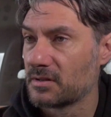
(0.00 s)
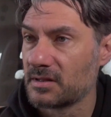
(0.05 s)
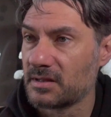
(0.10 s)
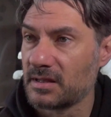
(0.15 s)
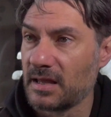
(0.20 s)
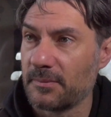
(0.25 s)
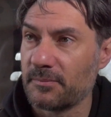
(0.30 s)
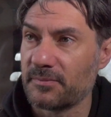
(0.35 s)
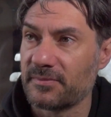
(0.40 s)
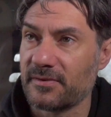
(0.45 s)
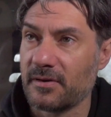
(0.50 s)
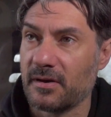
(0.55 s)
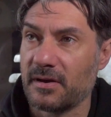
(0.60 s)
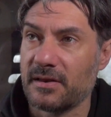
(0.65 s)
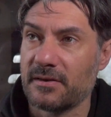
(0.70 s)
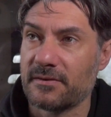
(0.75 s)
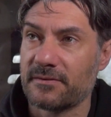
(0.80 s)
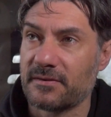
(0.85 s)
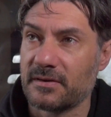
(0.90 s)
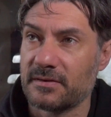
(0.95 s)

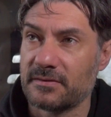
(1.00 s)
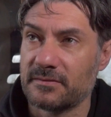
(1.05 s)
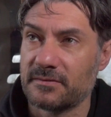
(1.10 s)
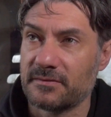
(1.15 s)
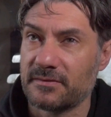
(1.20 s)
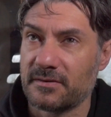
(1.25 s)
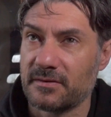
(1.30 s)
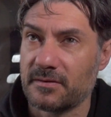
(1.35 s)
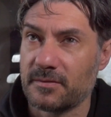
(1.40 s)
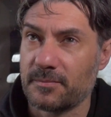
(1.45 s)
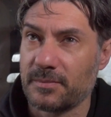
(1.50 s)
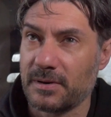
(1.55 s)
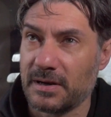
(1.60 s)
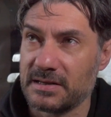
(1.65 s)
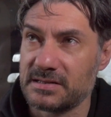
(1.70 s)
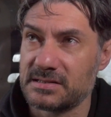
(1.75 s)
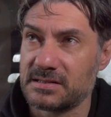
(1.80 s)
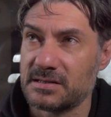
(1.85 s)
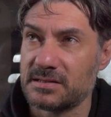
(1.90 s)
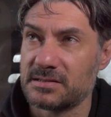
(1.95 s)
campsites and
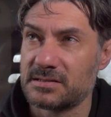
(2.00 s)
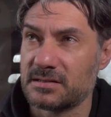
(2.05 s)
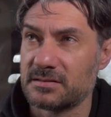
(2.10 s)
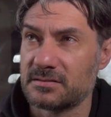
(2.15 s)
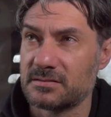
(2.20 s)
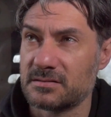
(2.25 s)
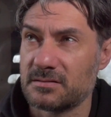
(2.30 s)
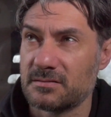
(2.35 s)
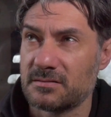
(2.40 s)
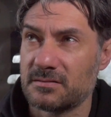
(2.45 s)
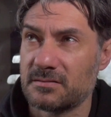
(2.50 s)
places, and